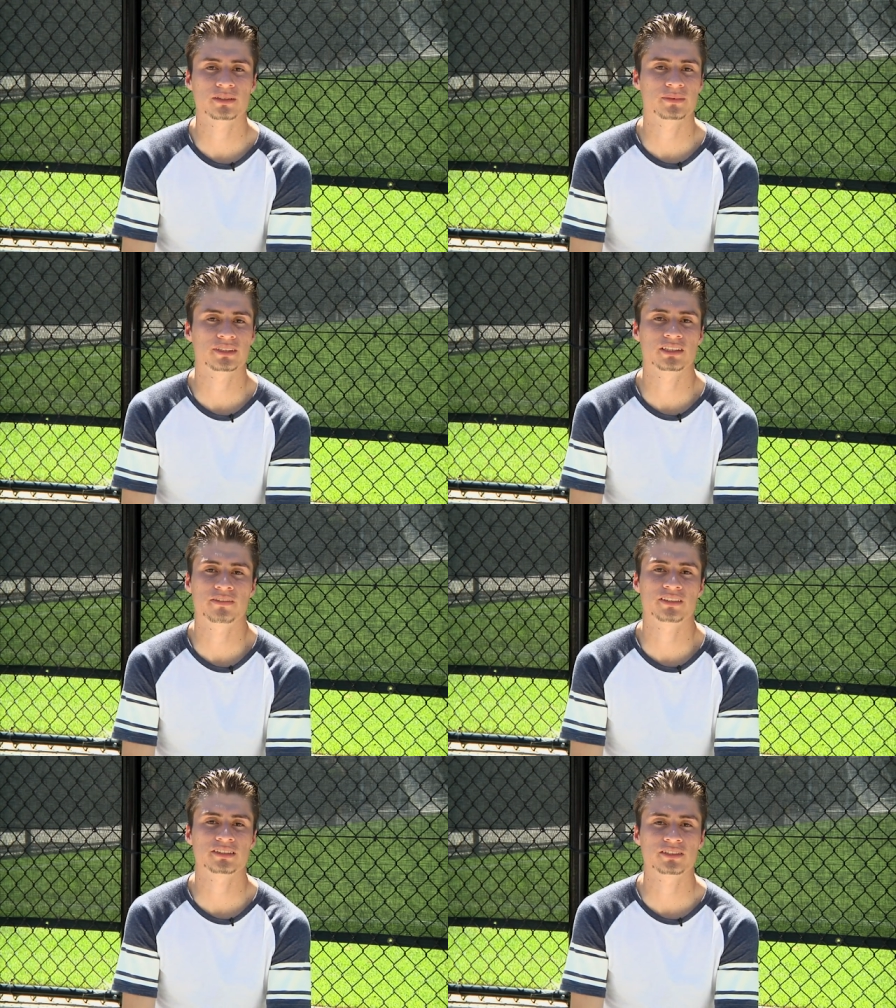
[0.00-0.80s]
I mean,
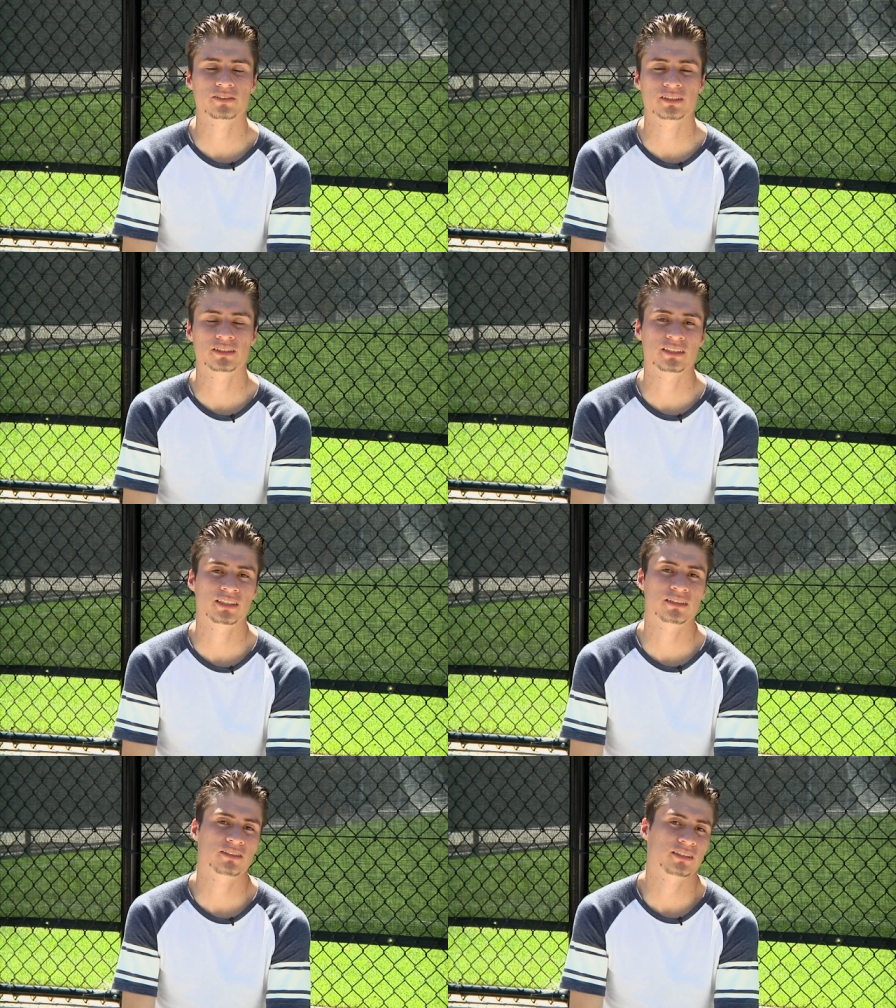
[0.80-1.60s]
if it's another thing,
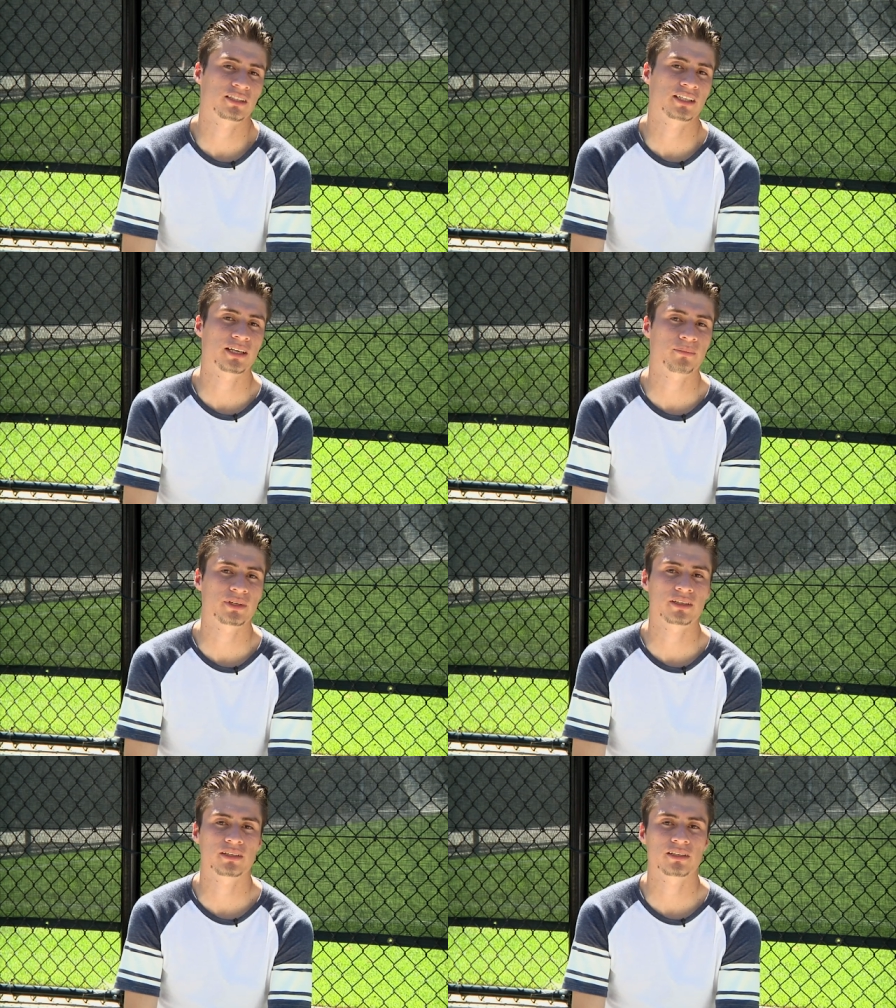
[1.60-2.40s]
it can
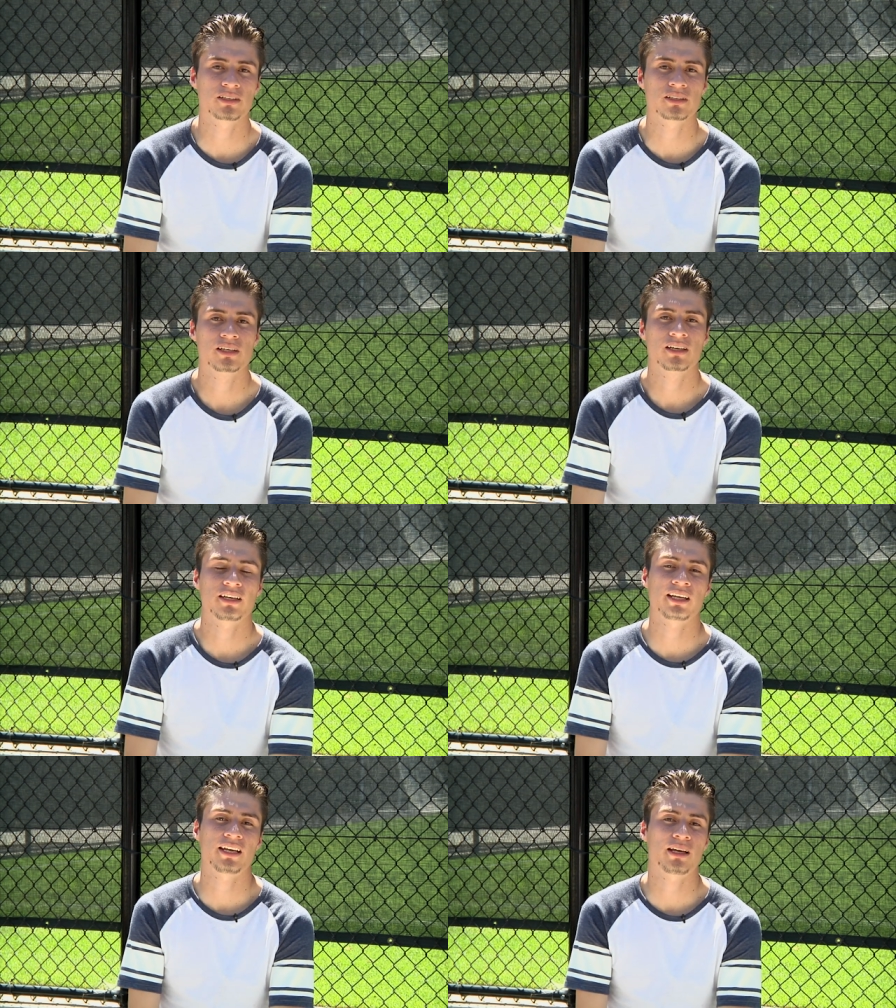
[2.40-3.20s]
be it,
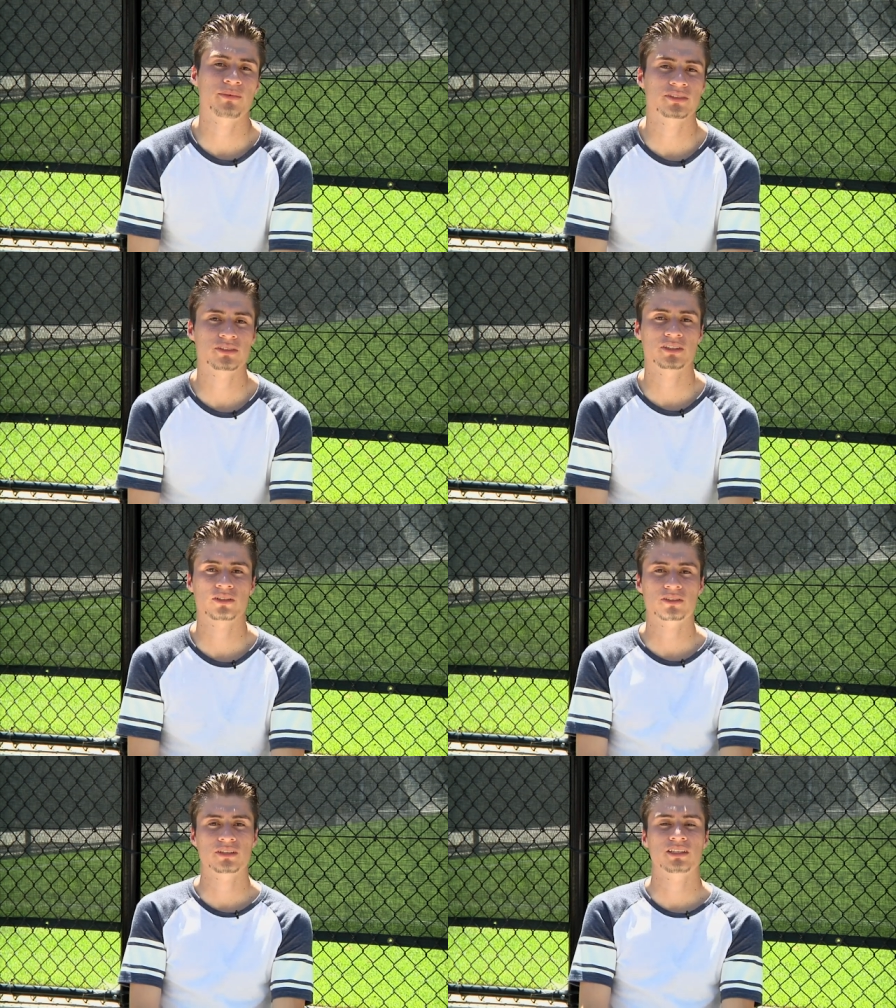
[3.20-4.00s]
it cannot be
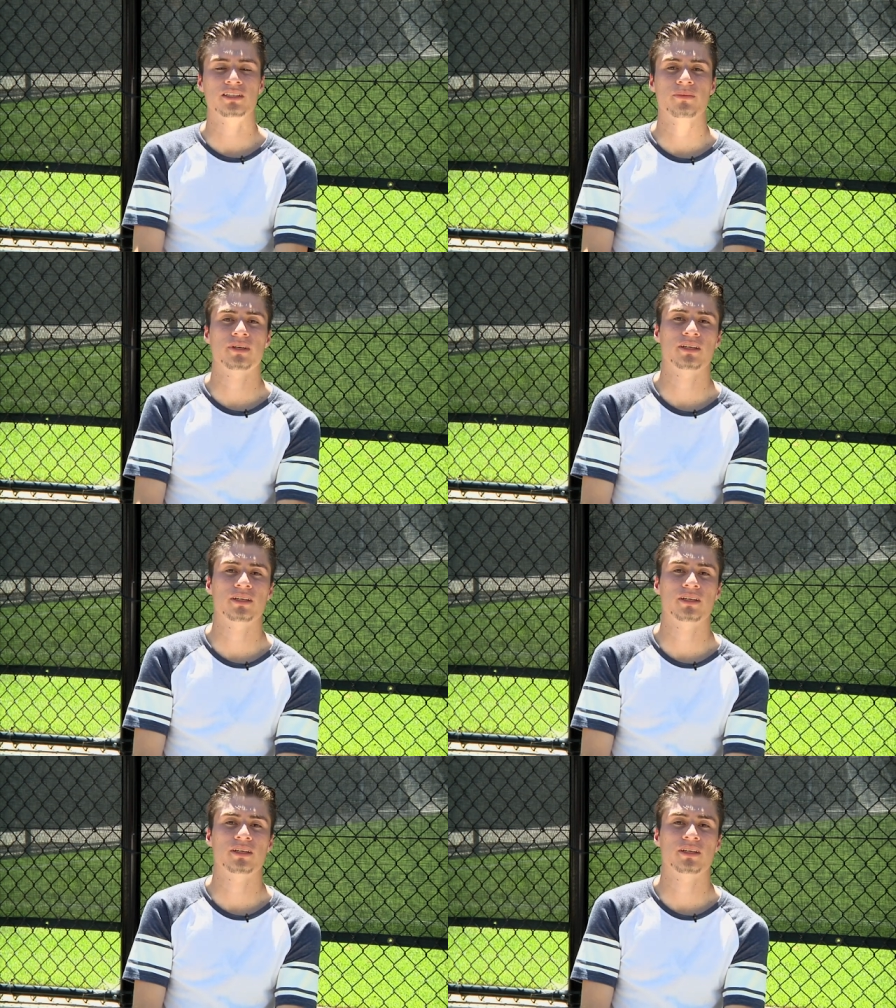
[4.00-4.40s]
soccer only.